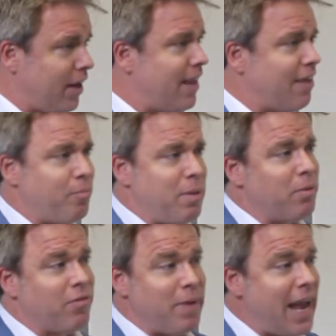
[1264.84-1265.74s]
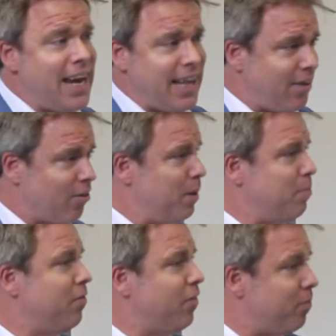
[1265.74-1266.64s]
like that from people from Haiti or
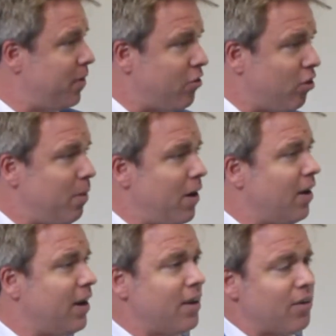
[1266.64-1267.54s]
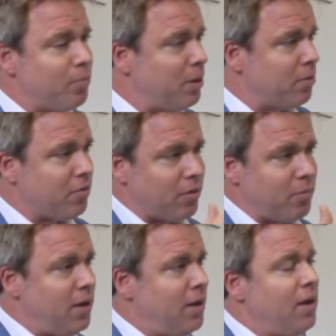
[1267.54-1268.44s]
people from Central America or people from
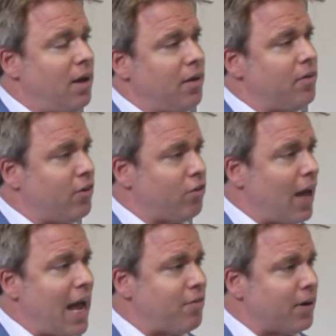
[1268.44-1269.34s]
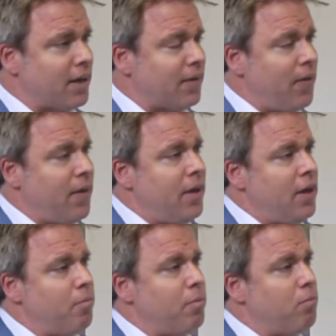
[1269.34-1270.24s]
Central Africa.
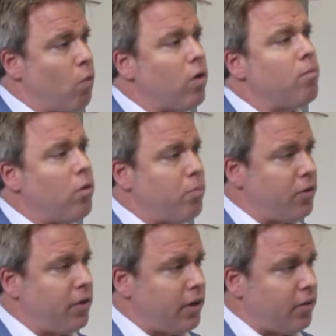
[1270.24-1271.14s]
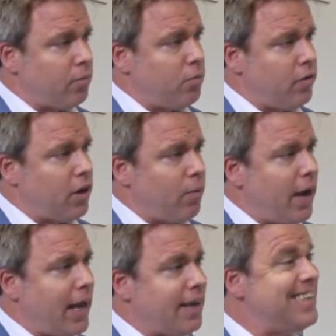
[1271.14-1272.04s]
But more and more Brazilians are moving
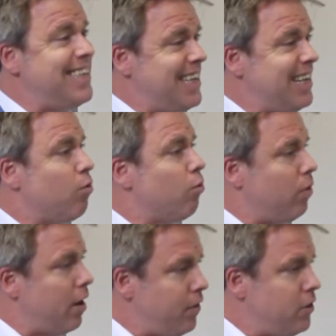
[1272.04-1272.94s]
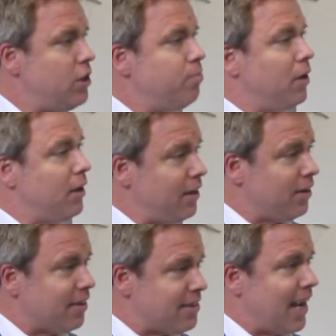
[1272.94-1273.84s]
away, seeking refugee and
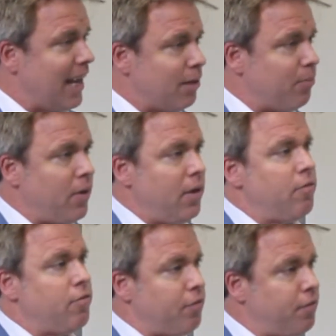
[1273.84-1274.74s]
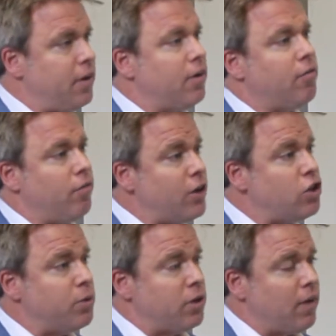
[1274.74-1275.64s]
political asylum for fear of
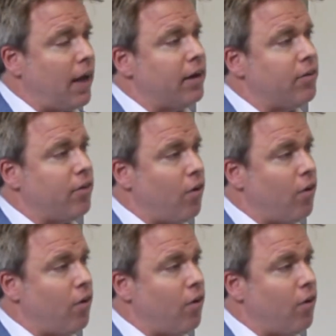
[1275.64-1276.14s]
retributive violence at